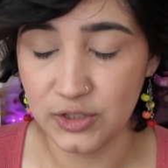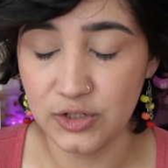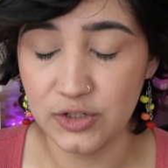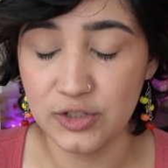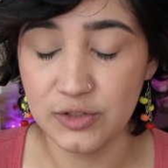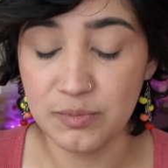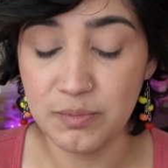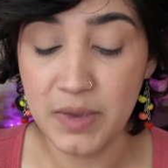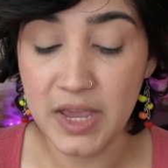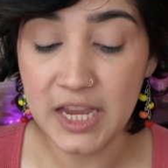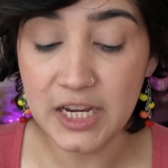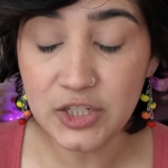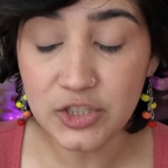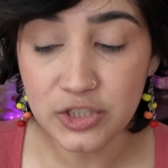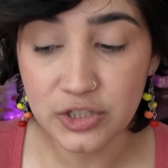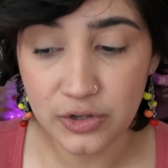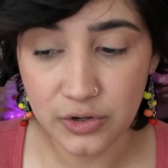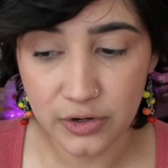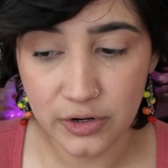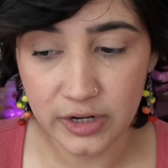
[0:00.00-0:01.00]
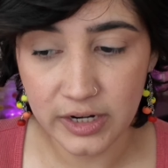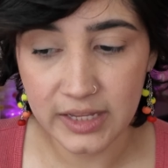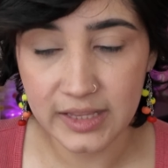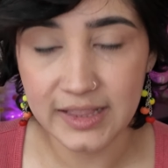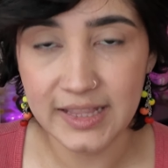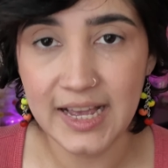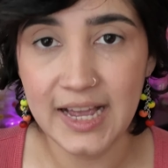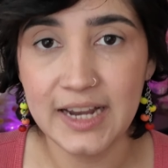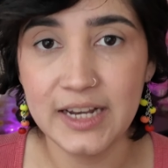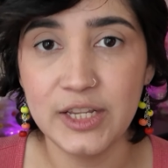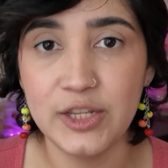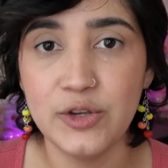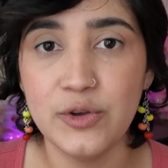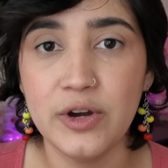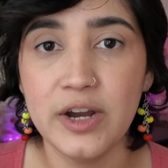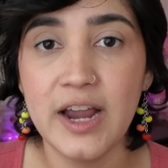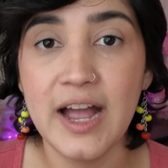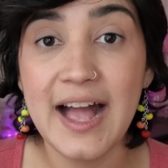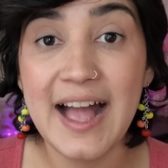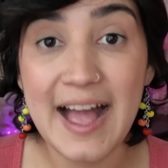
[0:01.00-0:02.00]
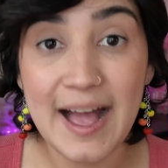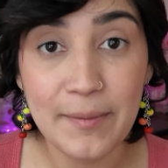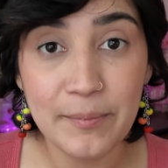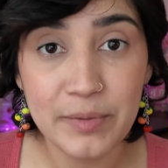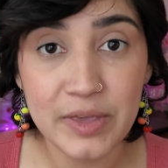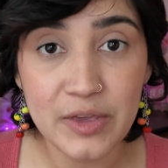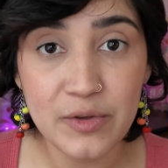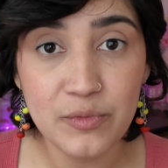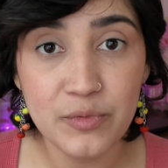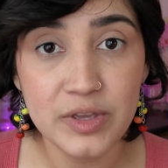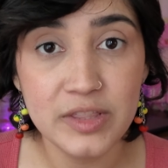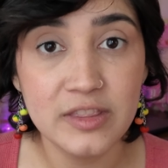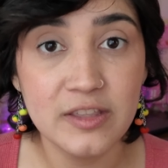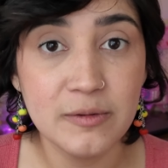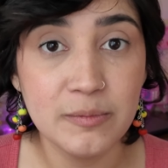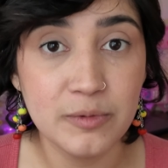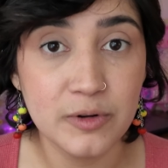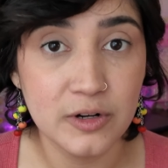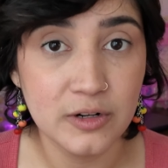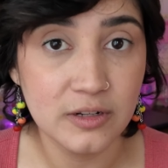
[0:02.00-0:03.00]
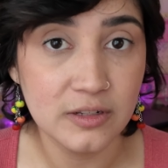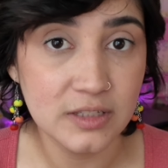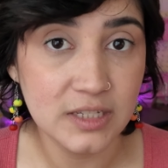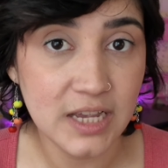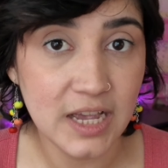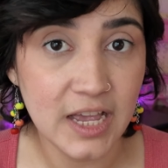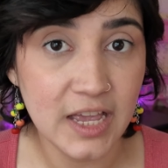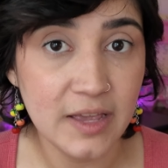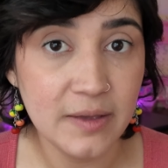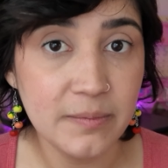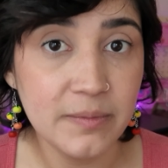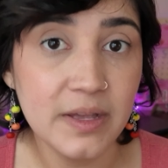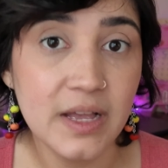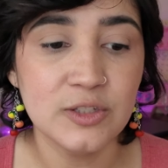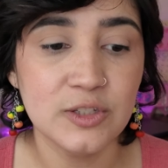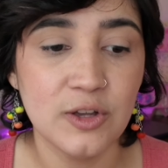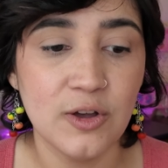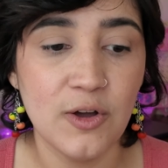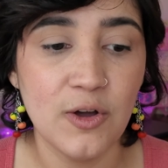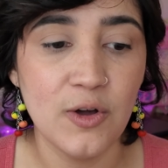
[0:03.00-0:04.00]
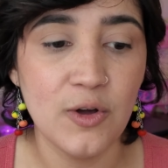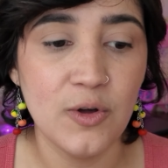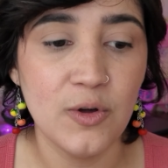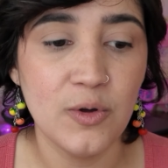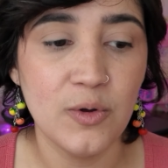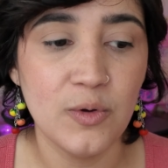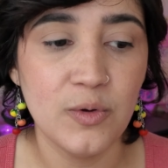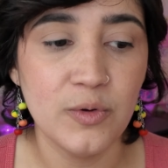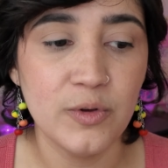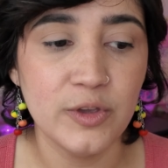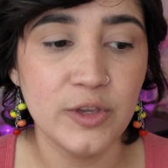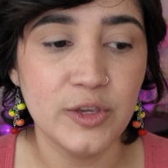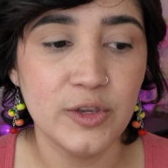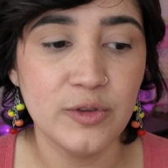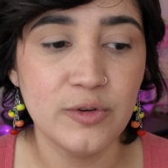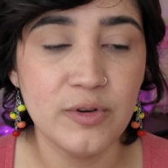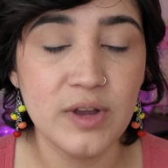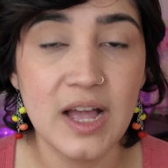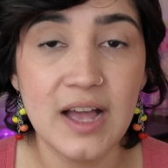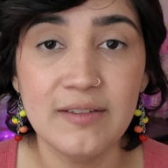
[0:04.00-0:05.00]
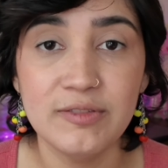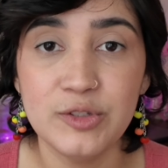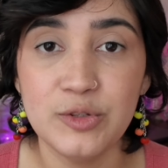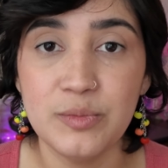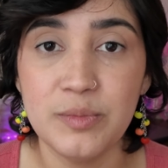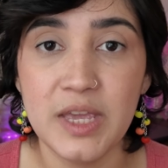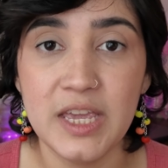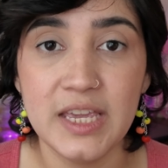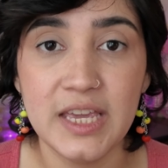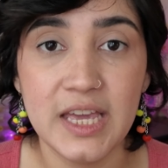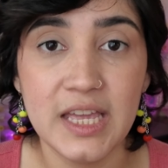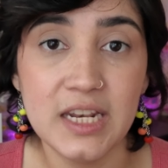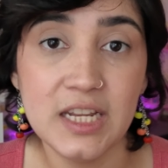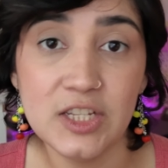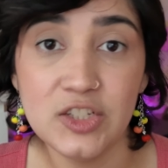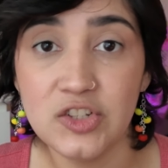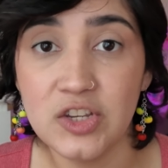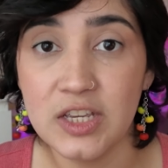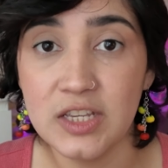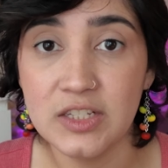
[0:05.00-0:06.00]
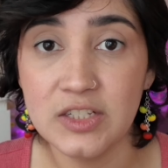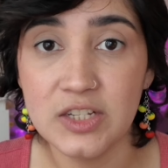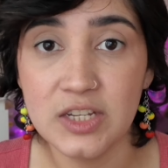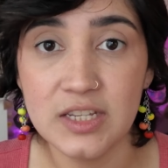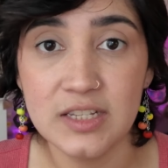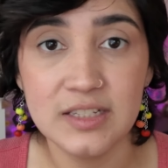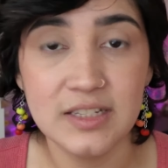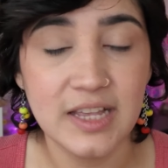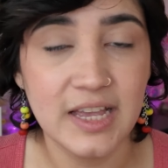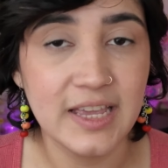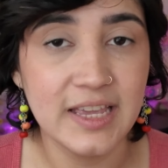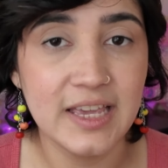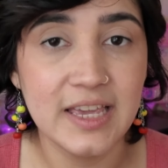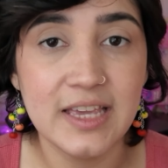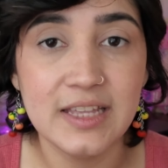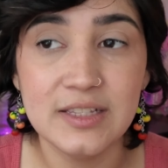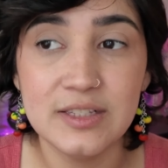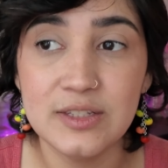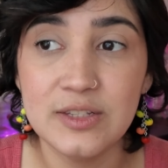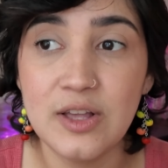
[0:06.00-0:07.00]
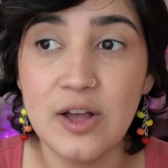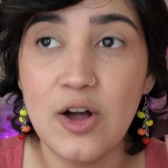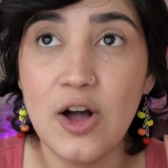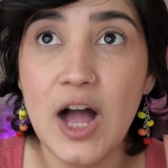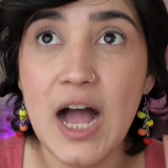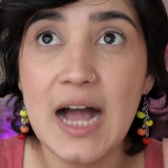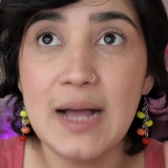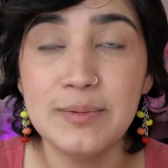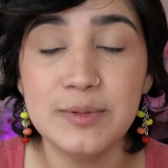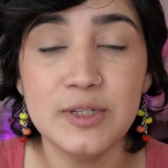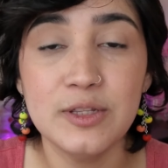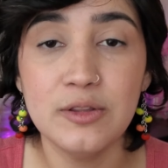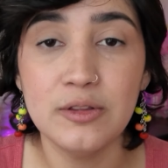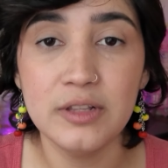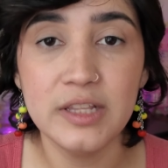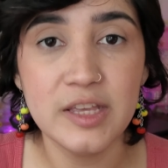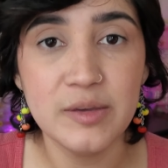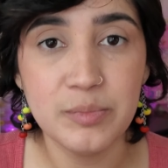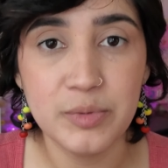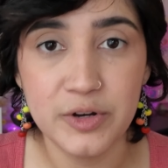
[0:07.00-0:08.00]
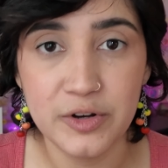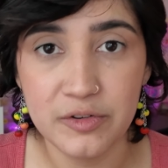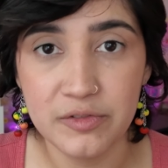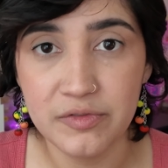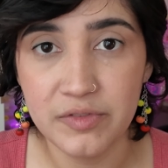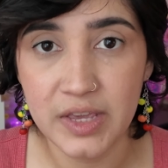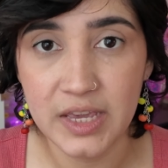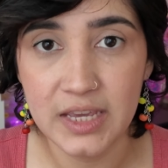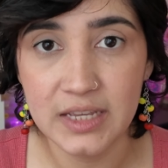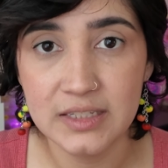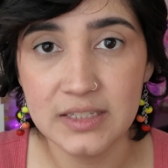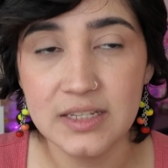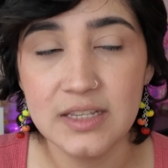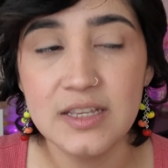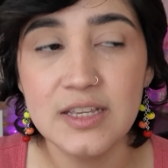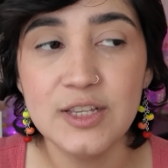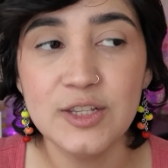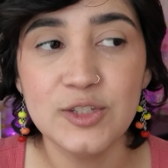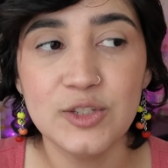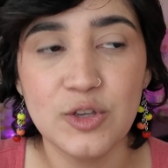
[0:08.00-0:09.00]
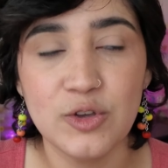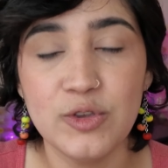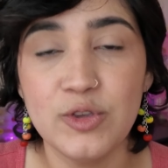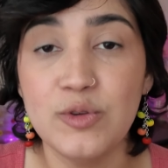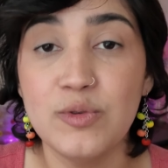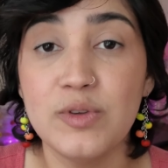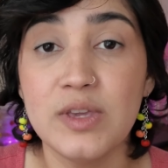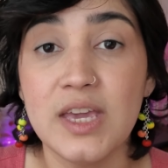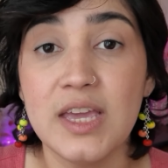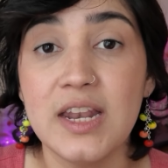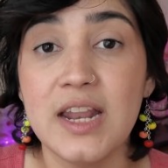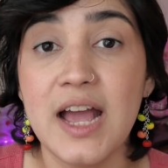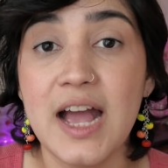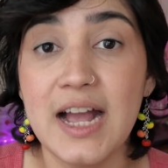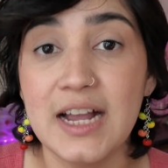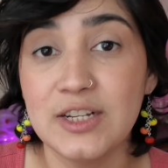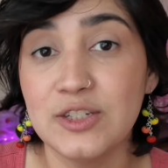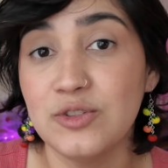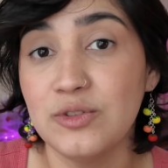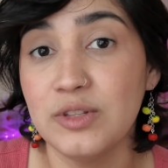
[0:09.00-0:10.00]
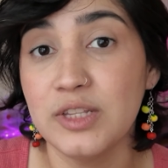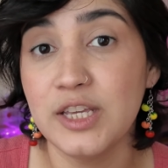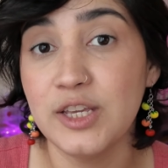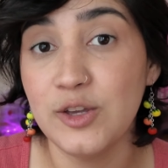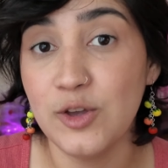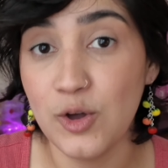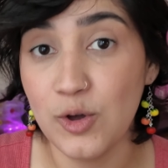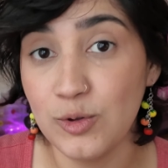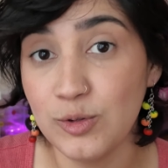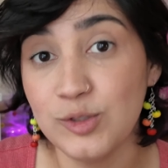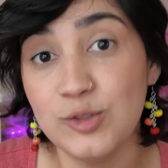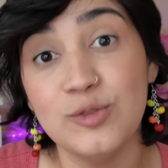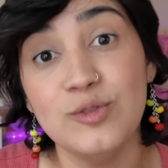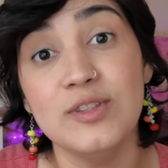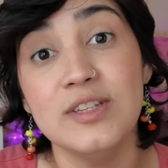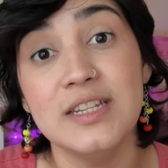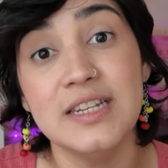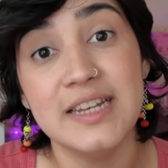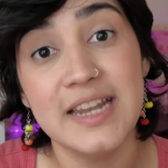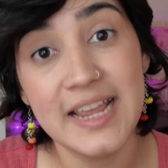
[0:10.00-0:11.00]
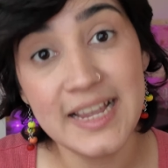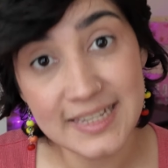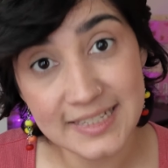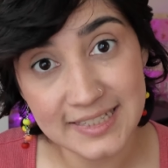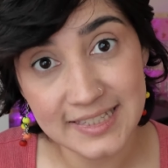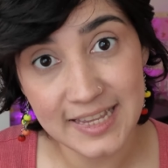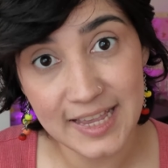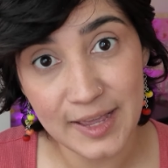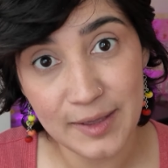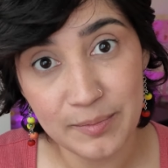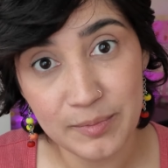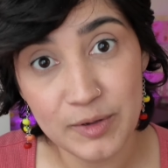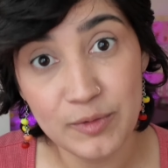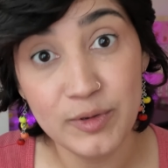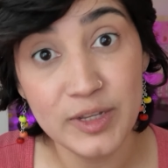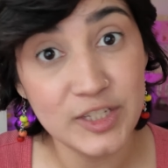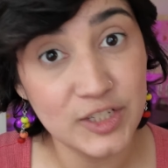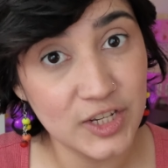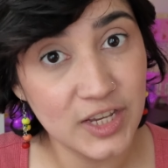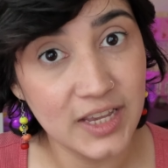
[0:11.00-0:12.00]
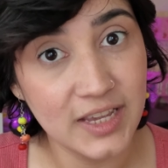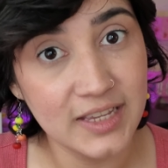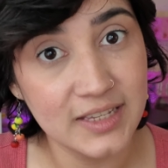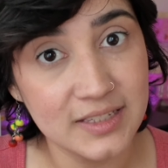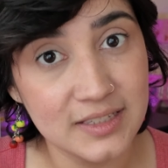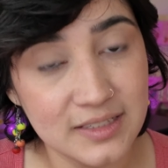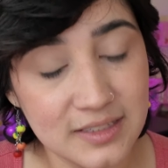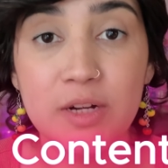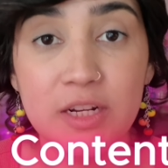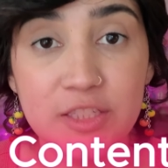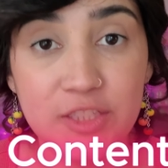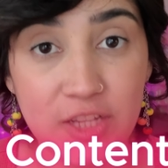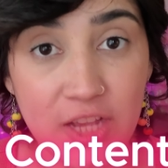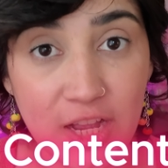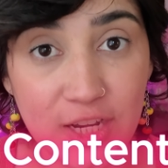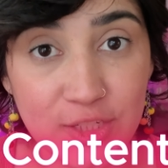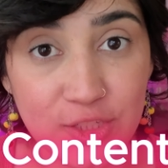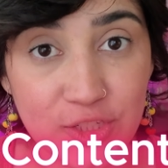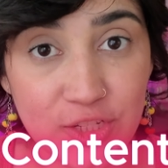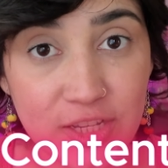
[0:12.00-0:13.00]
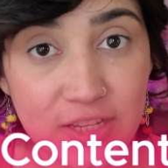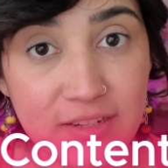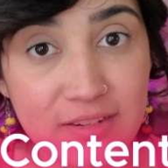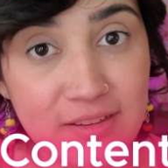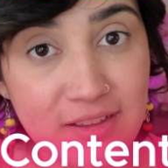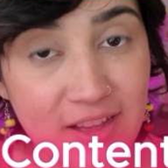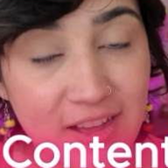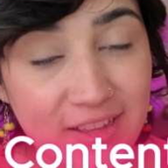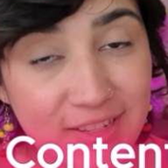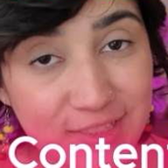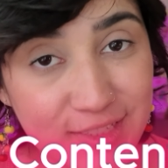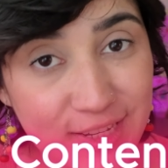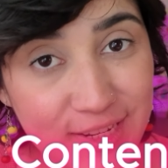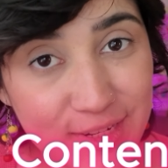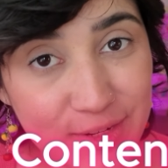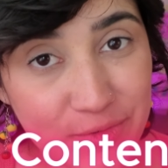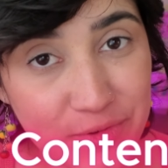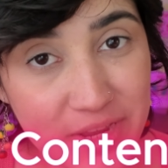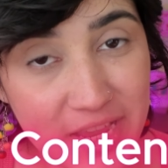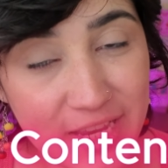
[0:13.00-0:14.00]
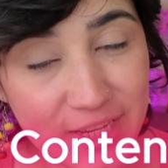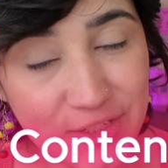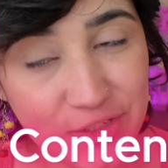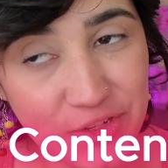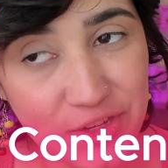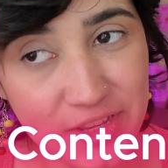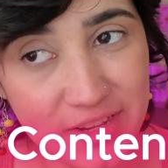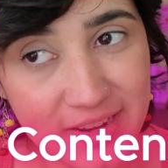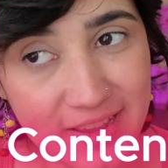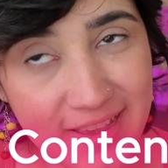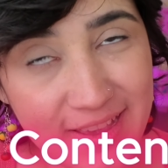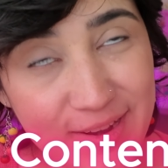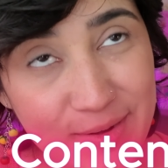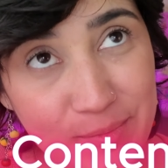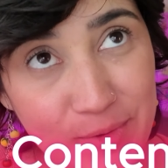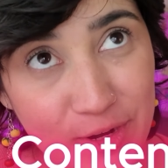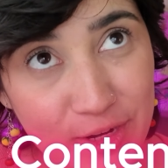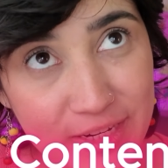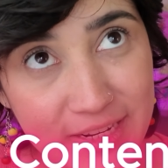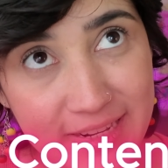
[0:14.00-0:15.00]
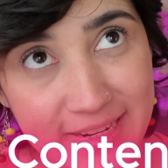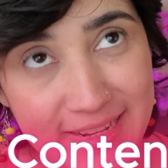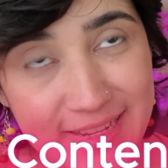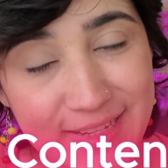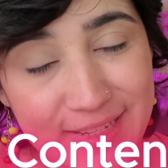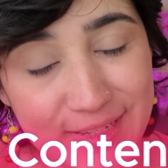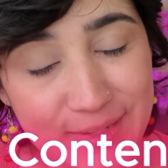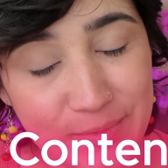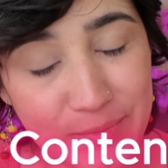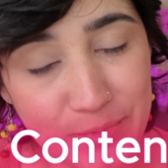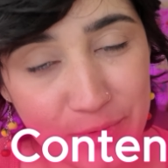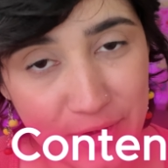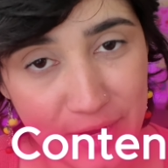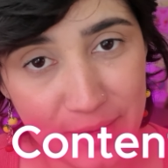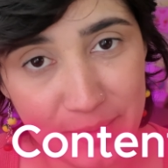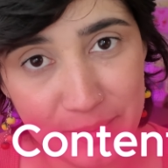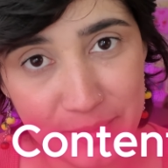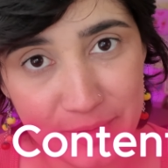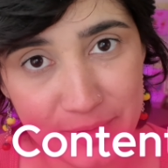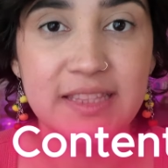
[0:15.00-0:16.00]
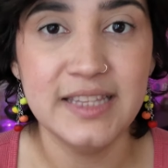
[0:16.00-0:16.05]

Just make sure that you're happy with the prototype, so you don't have to make any changes. Like, it's absolutely perfect, so you can actually go to the next step, which is production, content creation, and marketing prep.